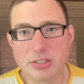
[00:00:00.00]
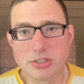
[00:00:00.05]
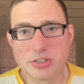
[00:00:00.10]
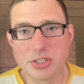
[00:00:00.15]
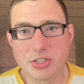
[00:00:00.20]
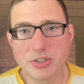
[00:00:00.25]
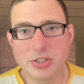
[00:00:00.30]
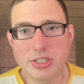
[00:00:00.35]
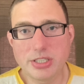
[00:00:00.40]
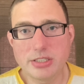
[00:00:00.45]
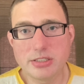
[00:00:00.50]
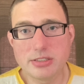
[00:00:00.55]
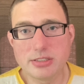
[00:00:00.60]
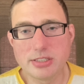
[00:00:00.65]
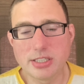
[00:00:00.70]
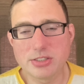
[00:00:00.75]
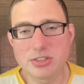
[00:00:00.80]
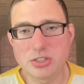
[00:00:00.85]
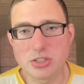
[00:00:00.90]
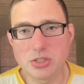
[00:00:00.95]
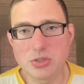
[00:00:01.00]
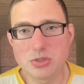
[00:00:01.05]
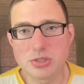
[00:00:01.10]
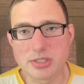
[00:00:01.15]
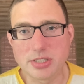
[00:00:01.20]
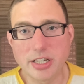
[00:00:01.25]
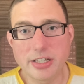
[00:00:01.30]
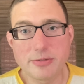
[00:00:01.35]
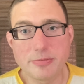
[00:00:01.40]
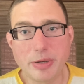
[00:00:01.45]
unit doesn't use a
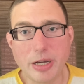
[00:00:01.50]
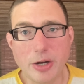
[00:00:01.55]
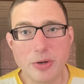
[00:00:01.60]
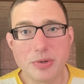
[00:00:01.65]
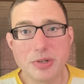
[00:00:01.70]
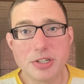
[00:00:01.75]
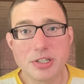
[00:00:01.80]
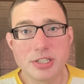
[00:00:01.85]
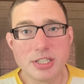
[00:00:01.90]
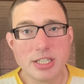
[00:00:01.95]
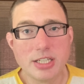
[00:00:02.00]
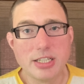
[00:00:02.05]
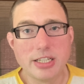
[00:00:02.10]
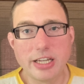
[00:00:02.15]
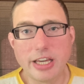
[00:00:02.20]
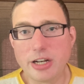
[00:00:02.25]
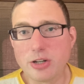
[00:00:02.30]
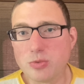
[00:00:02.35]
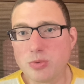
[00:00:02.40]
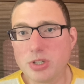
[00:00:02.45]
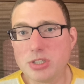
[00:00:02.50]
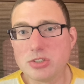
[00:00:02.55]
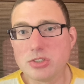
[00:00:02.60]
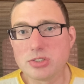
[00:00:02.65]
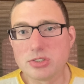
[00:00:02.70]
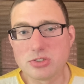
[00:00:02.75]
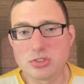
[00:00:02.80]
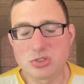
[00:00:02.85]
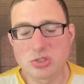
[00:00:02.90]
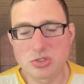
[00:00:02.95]
ton of power, and it
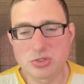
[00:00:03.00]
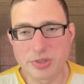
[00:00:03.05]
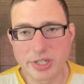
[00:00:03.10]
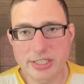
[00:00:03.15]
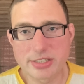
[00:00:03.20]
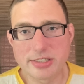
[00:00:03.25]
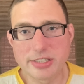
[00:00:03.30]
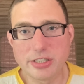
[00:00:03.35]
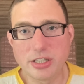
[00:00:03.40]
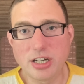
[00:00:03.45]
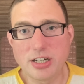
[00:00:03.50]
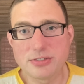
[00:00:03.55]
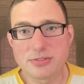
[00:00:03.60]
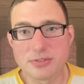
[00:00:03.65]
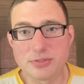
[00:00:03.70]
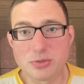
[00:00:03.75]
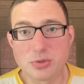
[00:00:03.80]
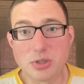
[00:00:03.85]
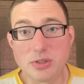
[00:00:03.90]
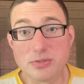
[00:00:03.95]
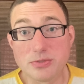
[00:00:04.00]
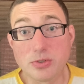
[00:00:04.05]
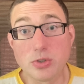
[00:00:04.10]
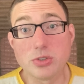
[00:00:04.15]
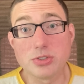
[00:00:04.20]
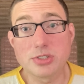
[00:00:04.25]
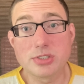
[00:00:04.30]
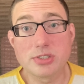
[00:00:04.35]
runs directly off of 12 volts.